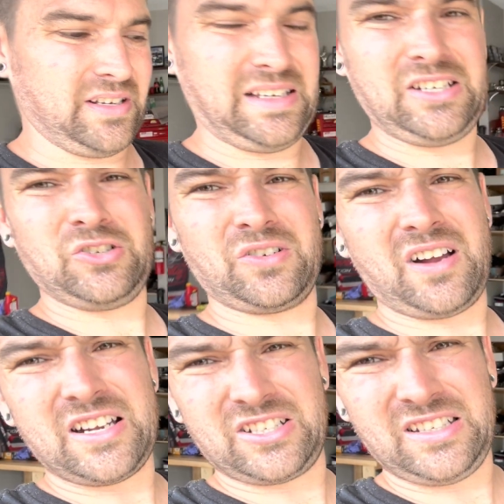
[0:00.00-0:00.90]
get in your
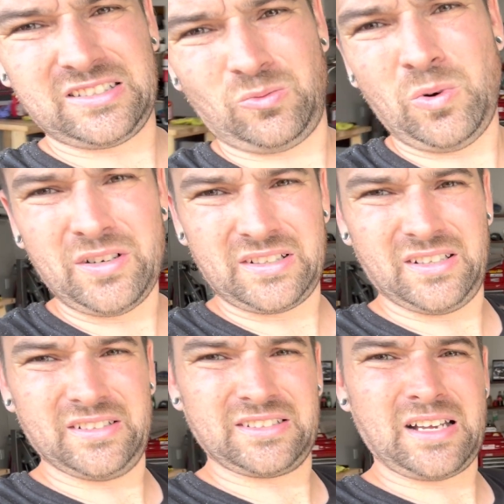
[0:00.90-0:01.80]
garage and get some work
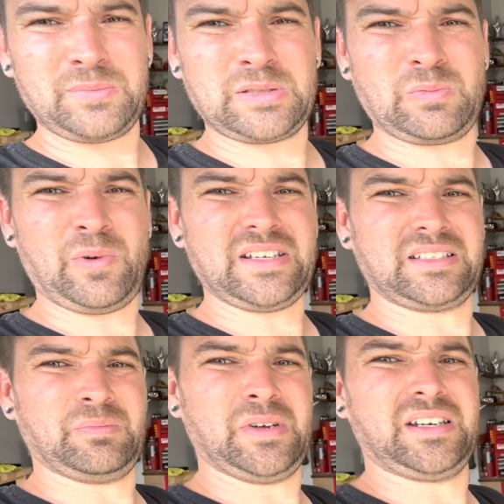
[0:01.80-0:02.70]
done. Stop
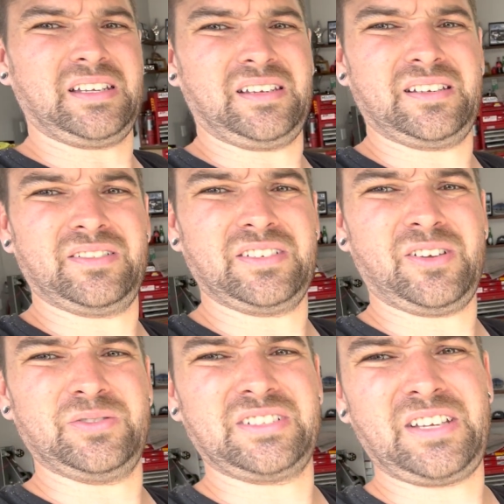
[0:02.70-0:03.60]
wasting money
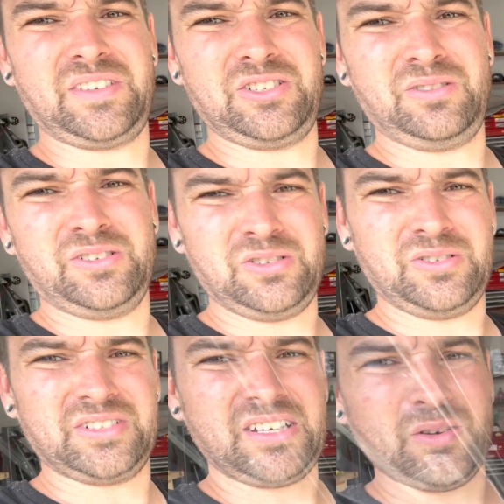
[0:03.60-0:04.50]
on stuff that you could do
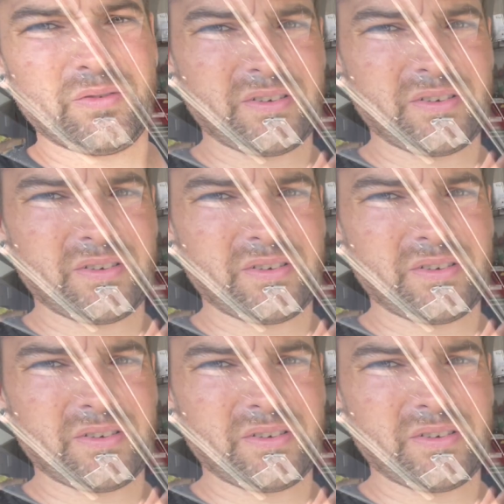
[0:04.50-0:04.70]
yourself.